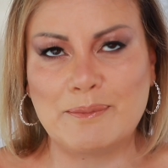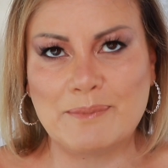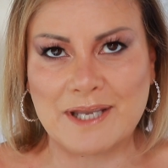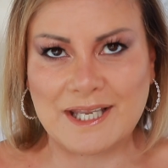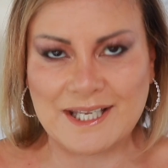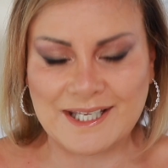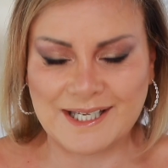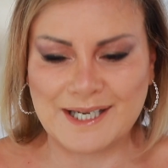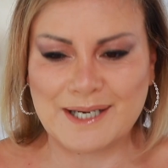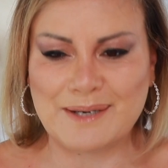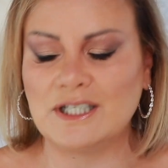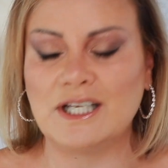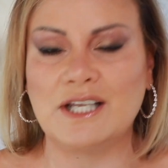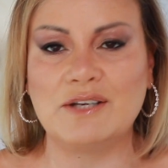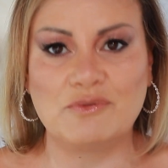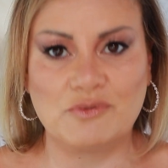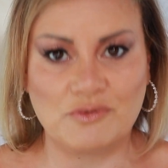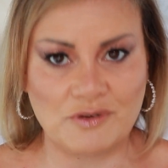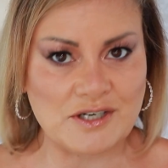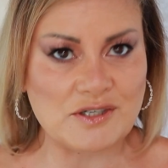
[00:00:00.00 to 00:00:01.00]
makeup in
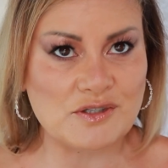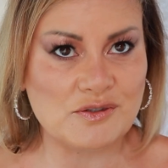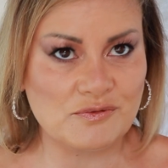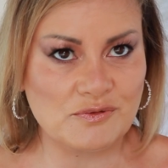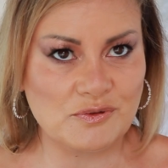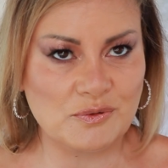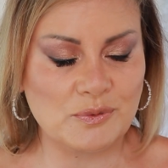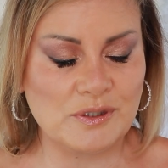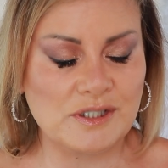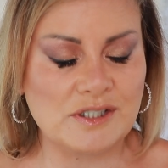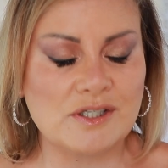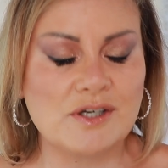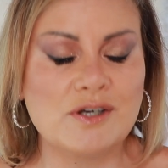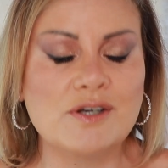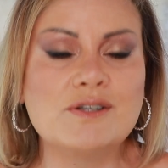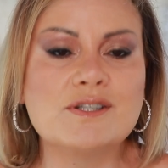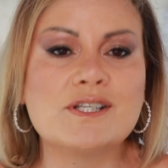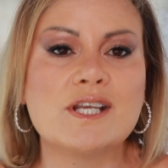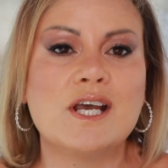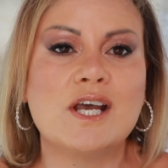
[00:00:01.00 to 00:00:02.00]
front of the
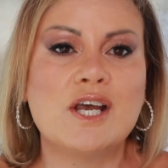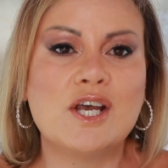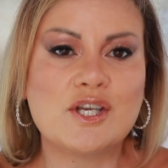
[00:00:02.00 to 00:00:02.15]
windows.